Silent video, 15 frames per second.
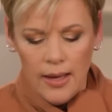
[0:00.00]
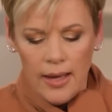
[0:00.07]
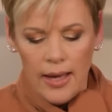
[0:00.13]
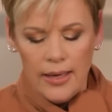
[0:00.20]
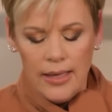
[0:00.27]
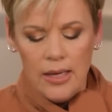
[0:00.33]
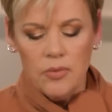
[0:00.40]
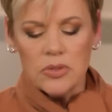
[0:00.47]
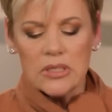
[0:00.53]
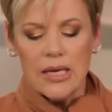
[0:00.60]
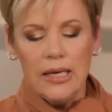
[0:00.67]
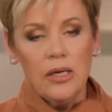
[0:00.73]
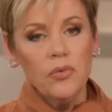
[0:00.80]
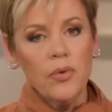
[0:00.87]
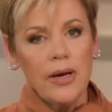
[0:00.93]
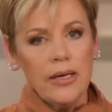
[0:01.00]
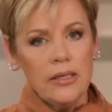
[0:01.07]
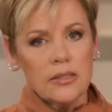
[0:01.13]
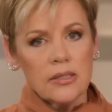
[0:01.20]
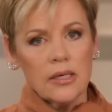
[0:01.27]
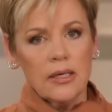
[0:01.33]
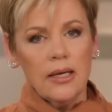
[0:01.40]
And he was getting ready
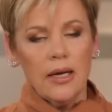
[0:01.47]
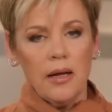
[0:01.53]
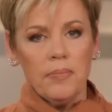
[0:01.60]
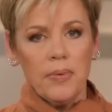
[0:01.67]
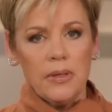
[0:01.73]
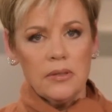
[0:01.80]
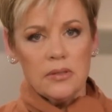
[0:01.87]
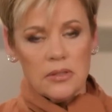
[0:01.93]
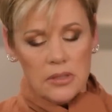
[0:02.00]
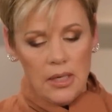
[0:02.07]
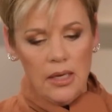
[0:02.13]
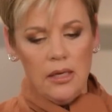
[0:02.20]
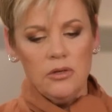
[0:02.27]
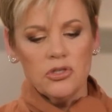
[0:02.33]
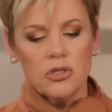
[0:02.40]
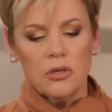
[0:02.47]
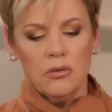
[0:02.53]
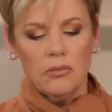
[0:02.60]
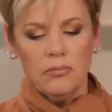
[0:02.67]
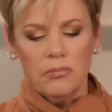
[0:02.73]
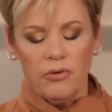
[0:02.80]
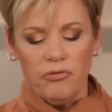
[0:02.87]
to get up and teach,
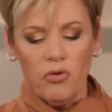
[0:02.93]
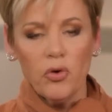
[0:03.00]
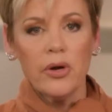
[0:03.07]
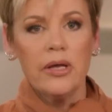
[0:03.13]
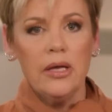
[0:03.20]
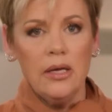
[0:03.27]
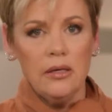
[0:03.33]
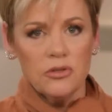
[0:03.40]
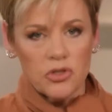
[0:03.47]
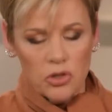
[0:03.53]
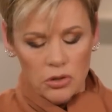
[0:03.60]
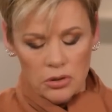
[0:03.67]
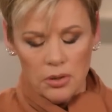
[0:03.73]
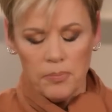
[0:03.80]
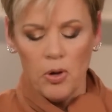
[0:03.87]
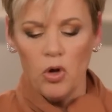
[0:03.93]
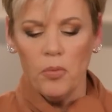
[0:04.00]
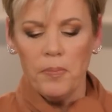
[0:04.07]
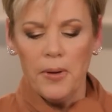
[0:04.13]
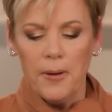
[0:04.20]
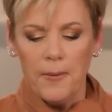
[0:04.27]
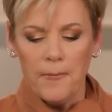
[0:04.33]
and before he took the
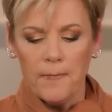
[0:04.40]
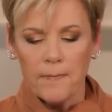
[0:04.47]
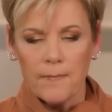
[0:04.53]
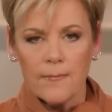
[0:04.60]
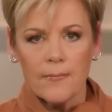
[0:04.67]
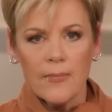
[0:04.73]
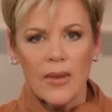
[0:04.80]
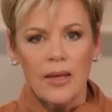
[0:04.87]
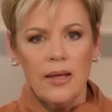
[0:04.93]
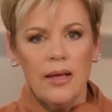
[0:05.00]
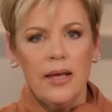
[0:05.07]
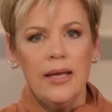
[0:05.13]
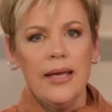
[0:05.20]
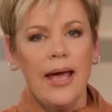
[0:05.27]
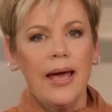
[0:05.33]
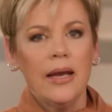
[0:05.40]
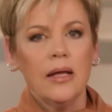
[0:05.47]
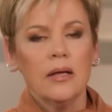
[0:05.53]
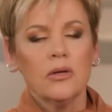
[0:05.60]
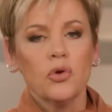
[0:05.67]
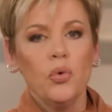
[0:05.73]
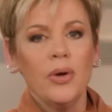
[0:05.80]
pulpit, he had
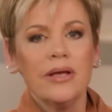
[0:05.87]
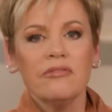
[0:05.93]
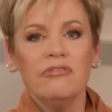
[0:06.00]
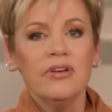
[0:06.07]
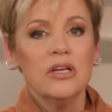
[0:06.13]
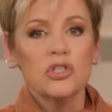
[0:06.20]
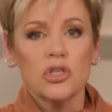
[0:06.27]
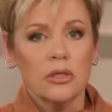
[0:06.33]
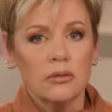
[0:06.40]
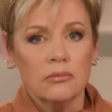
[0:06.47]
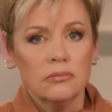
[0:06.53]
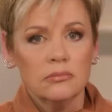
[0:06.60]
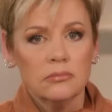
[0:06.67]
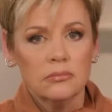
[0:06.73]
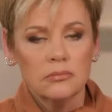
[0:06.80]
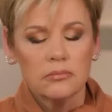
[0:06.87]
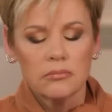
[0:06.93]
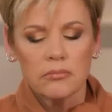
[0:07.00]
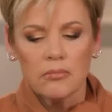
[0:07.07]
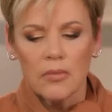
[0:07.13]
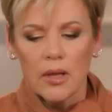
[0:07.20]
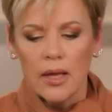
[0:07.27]
a quick vision.
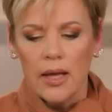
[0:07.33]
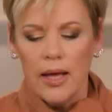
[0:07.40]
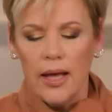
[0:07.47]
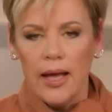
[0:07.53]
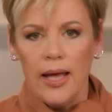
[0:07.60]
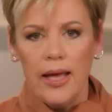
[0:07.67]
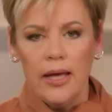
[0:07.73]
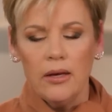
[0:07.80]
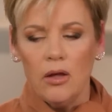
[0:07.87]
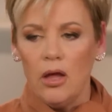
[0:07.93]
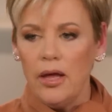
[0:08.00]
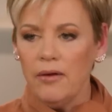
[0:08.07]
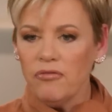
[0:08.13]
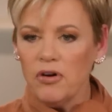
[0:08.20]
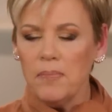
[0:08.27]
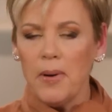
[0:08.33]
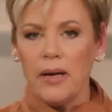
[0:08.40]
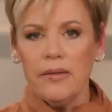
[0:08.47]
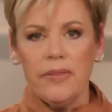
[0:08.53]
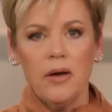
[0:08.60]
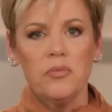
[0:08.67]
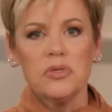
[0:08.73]
And
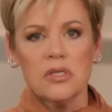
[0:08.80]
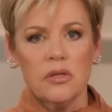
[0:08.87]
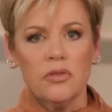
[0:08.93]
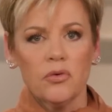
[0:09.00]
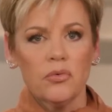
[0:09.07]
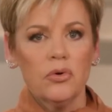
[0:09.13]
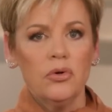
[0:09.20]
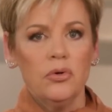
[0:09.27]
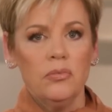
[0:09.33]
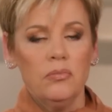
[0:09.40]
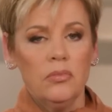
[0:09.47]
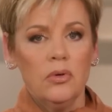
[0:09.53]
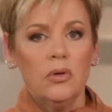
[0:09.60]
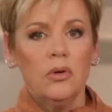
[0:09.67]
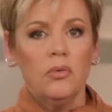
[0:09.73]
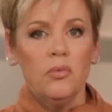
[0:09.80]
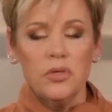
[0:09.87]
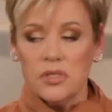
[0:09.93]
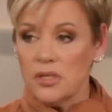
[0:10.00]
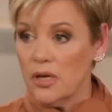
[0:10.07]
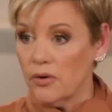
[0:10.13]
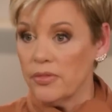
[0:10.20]
everybody that was in the room
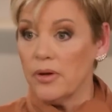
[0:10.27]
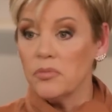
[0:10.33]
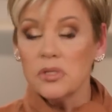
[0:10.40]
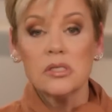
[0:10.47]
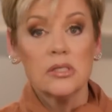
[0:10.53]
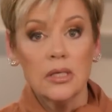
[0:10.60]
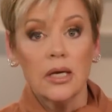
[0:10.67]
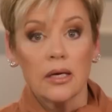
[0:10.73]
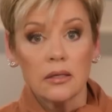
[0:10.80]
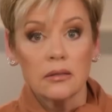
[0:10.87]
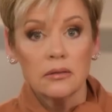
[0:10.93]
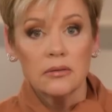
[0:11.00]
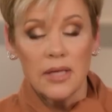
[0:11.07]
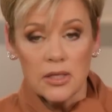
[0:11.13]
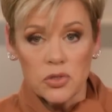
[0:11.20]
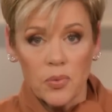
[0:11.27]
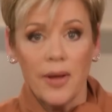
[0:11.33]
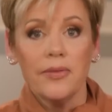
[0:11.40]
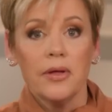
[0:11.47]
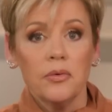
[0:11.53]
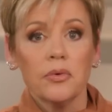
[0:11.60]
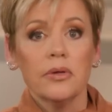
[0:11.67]
was there that was sick. That's why
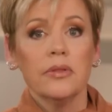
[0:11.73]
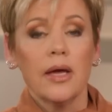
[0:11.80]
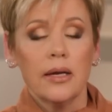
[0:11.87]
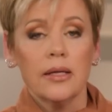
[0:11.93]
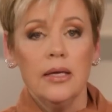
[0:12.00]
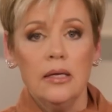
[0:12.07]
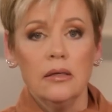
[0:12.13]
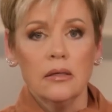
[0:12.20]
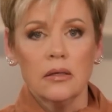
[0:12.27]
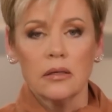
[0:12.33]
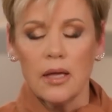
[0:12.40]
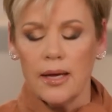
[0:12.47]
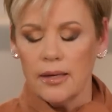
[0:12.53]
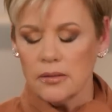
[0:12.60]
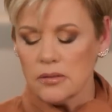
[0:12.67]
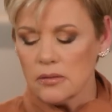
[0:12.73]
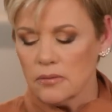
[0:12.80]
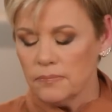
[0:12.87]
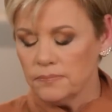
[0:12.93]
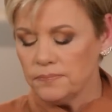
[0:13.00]
they were in that healing class.